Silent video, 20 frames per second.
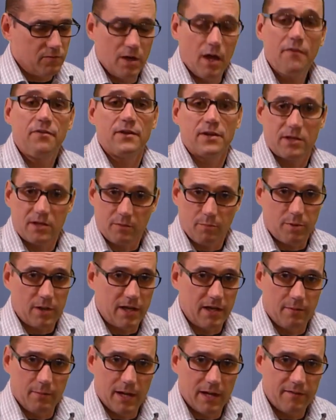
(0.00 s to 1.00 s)
Nothing to
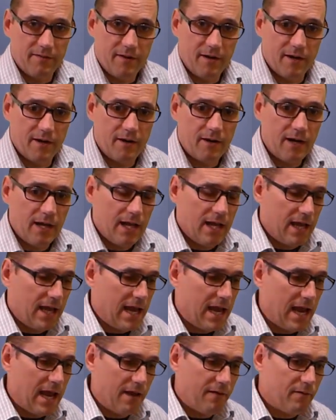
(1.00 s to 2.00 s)
complain about there.
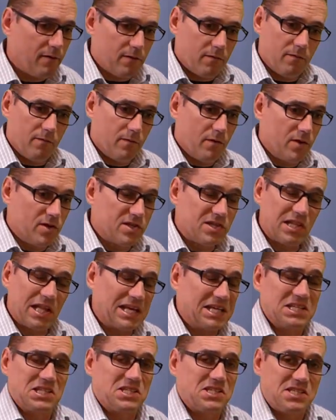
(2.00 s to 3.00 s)
And
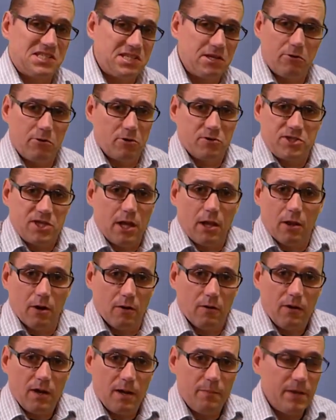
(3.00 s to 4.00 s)
like zero
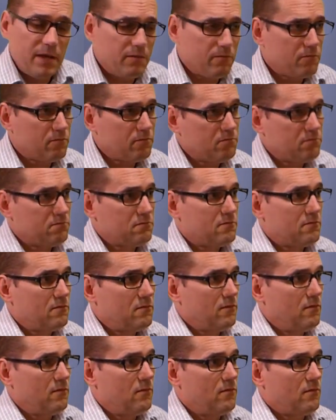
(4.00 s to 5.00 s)
jello. I mean,
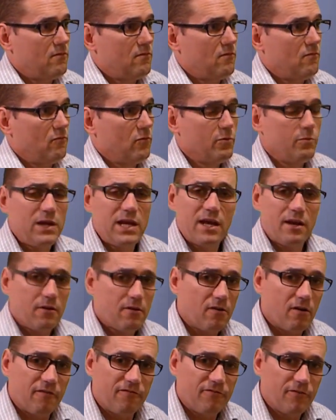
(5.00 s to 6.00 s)
when we
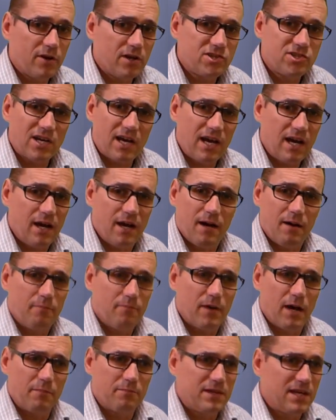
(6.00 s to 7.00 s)
edited our footage,
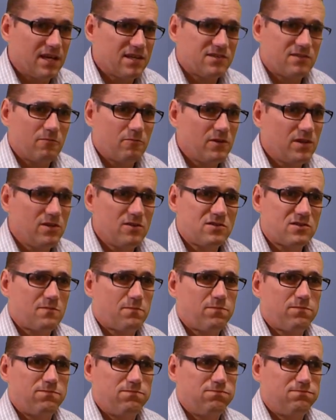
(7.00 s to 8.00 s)
I'm guessing we
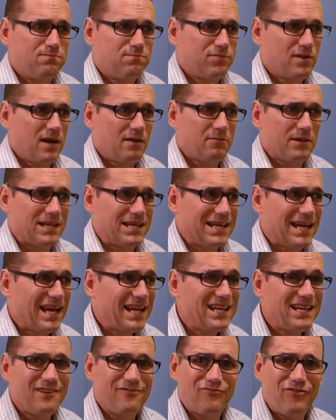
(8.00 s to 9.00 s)
used probably
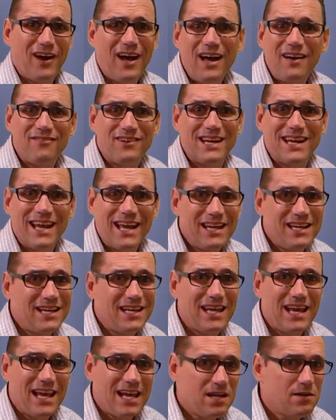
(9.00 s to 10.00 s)
95 to
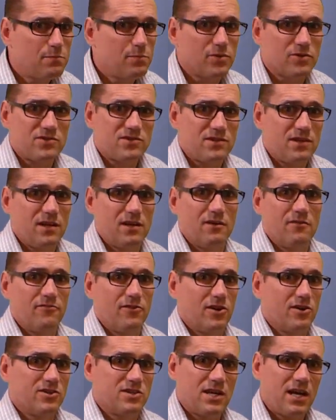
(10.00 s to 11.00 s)
98%
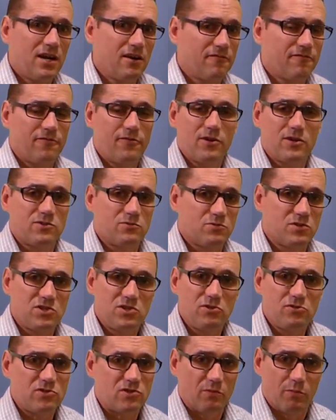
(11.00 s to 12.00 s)
of our entire footage
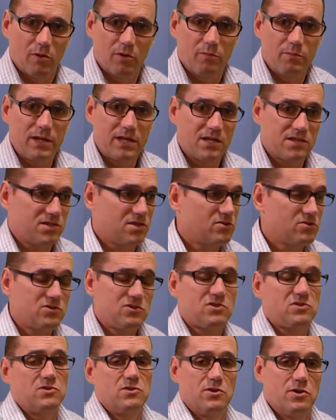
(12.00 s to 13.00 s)
was usable because
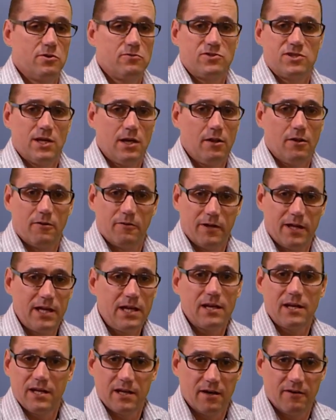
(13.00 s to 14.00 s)
there's just no jello
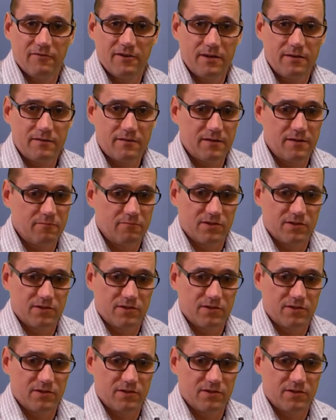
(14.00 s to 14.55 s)
in any of it.